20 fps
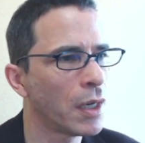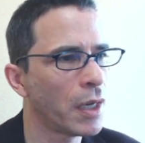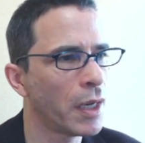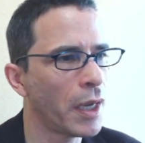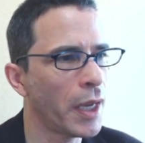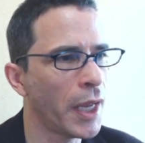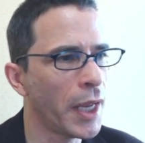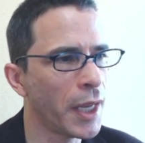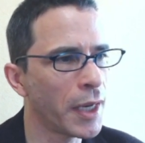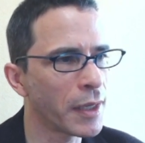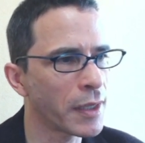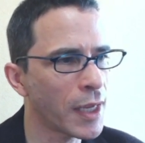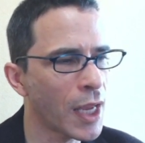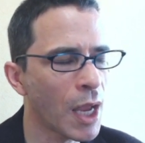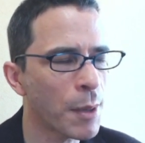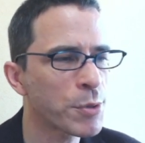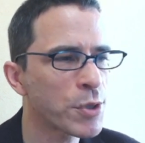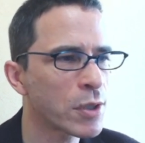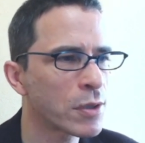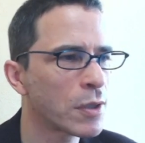and
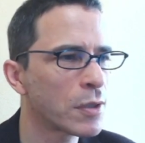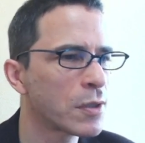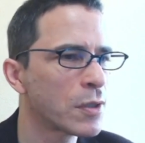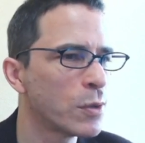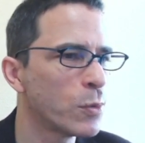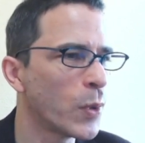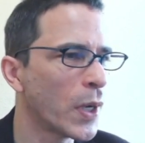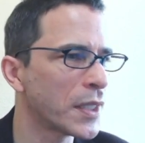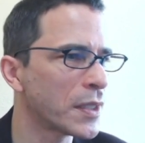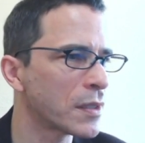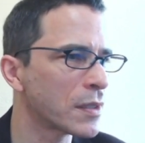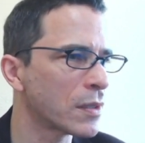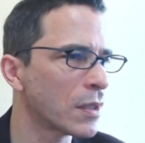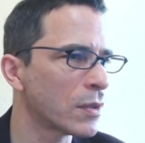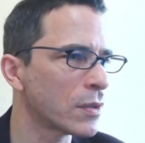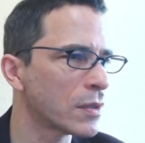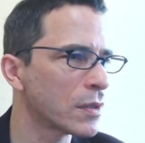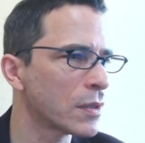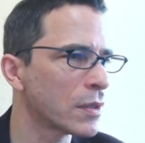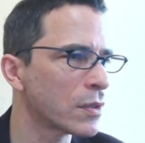capture the 2 white
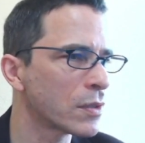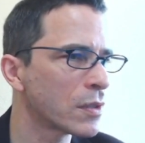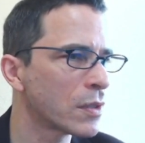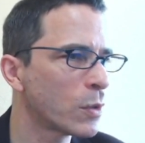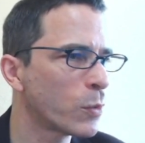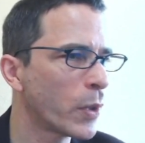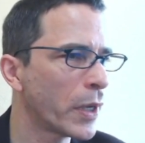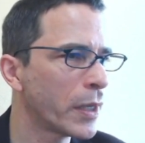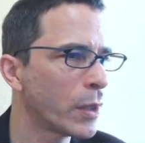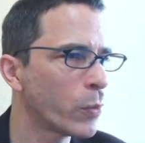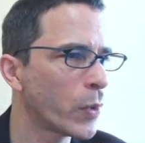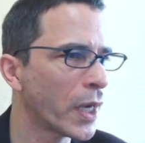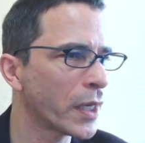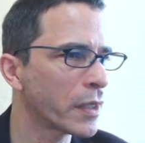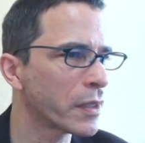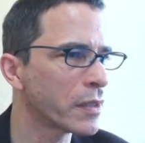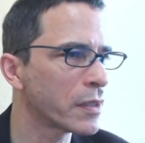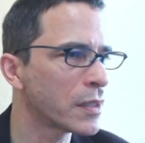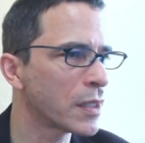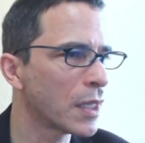stones. There's no way white
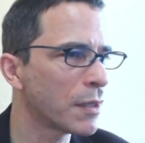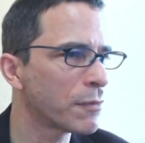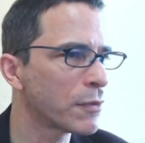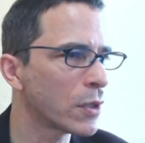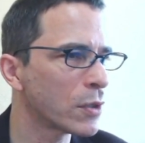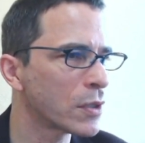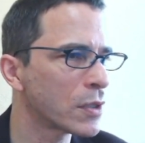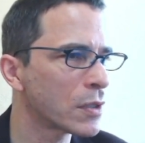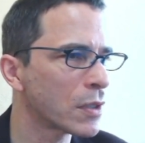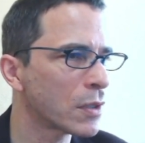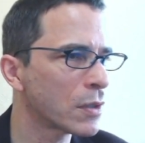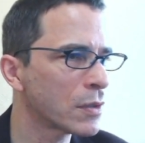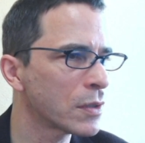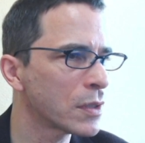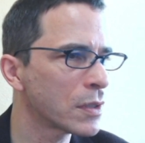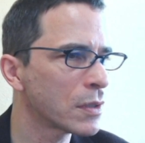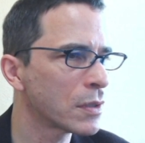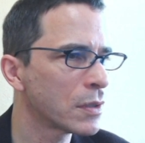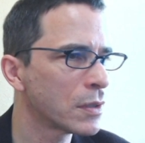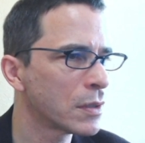can save those
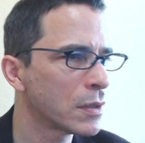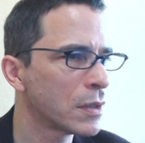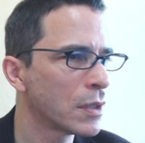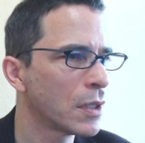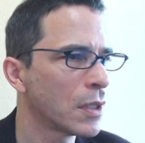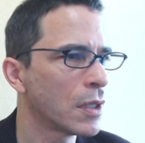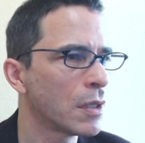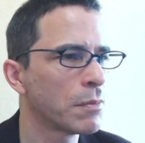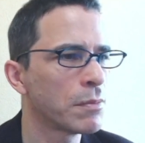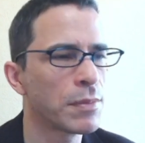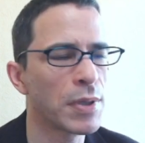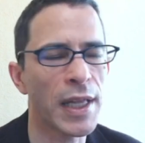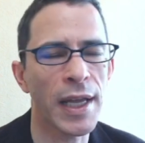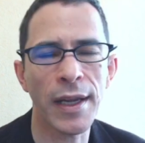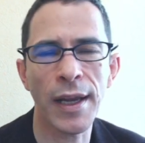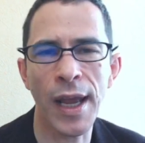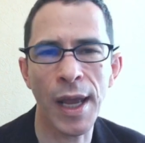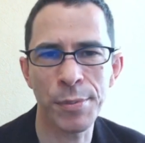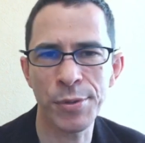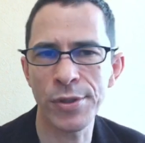stones. Black
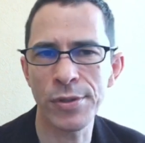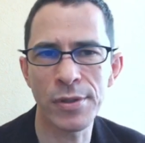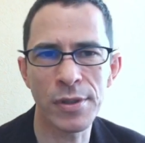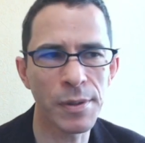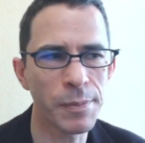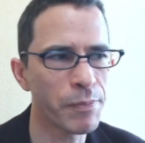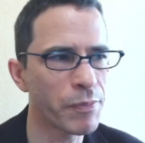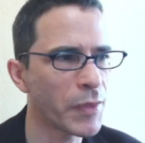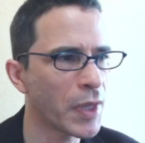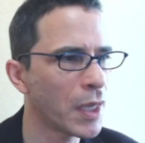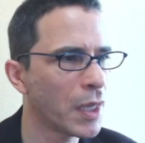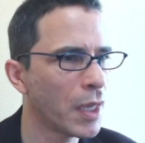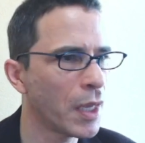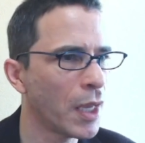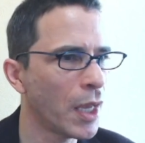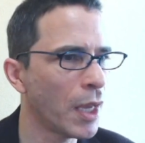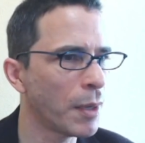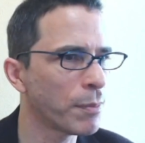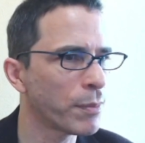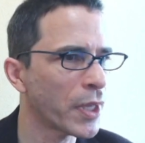captures them,
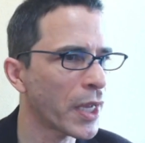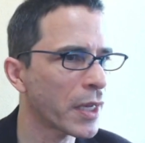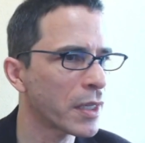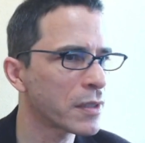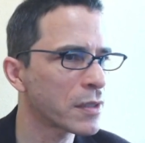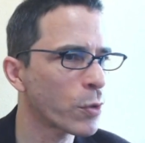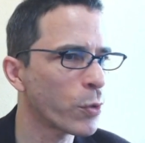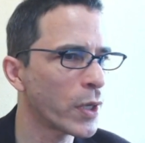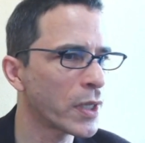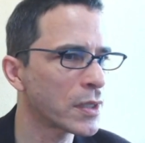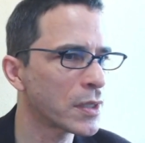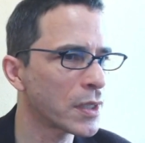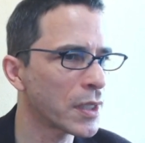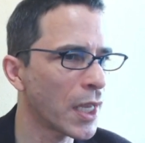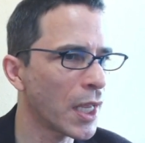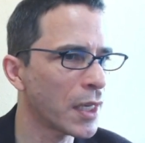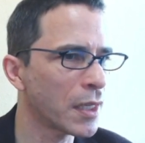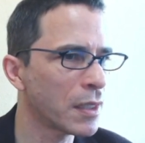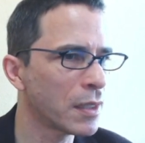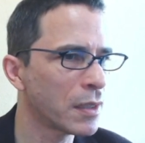and black is going to
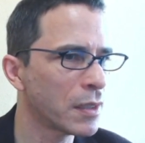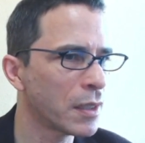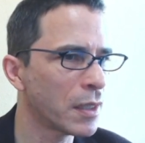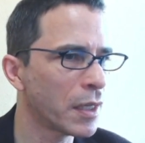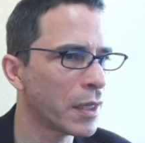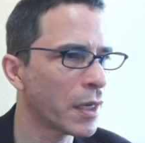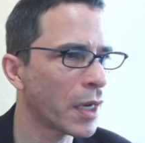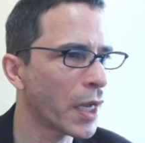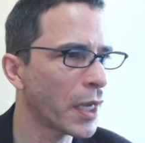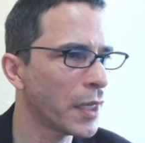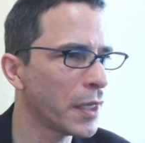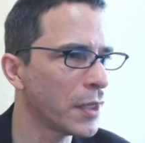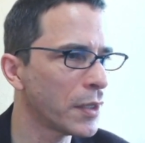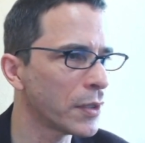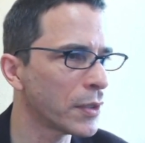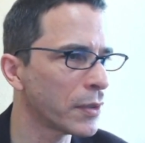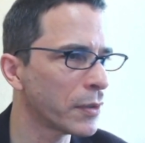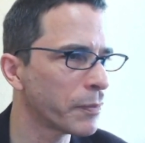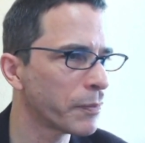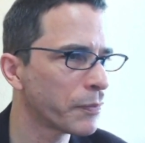get an eye
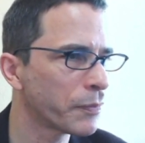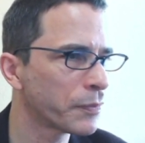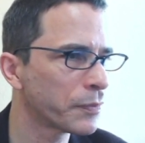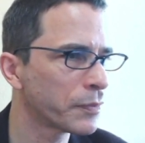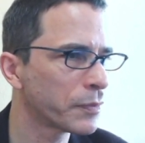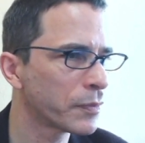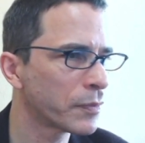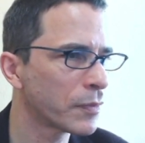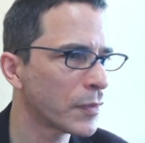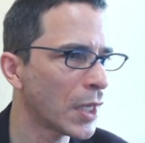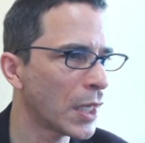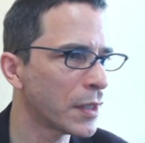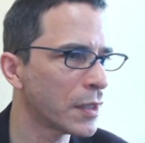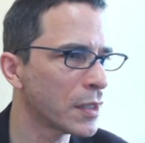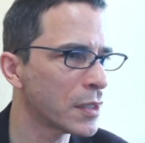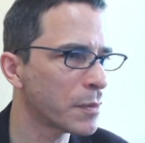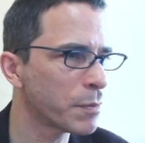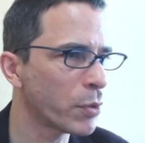here at this